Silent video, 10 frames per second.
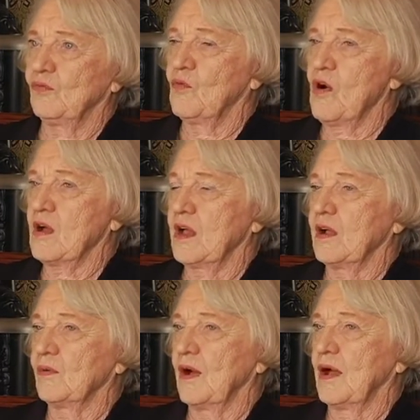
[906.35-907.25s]
walking
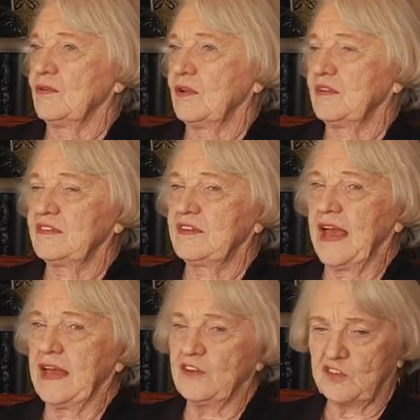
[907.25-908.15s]
around
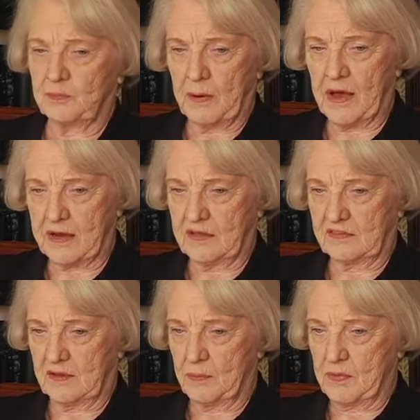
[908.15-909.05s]
and spotting
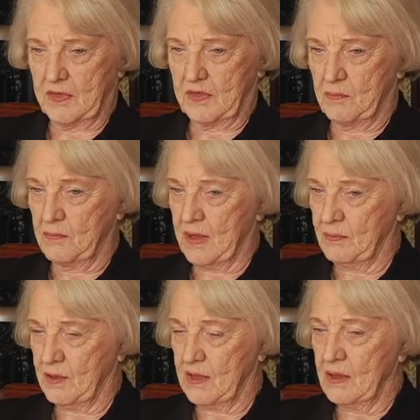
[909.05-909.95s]
something that
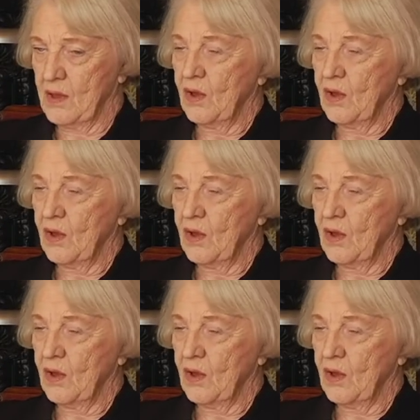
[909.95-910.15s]
maybe